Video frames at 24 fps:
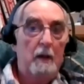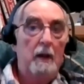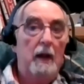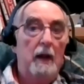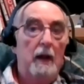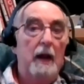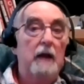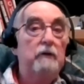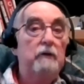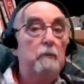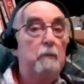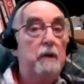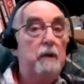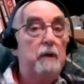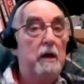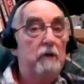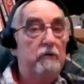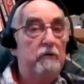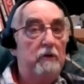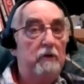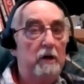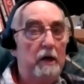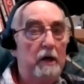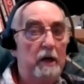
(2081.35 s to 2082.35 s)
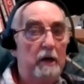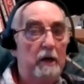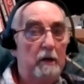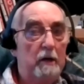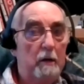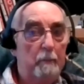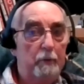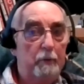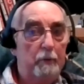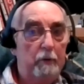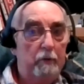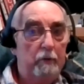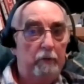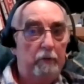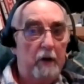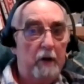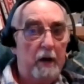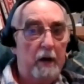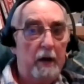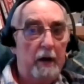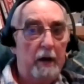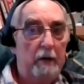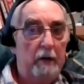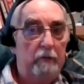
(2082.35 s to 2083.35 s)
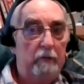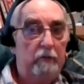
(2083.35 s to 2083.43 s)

has a Ph.D. in computer science.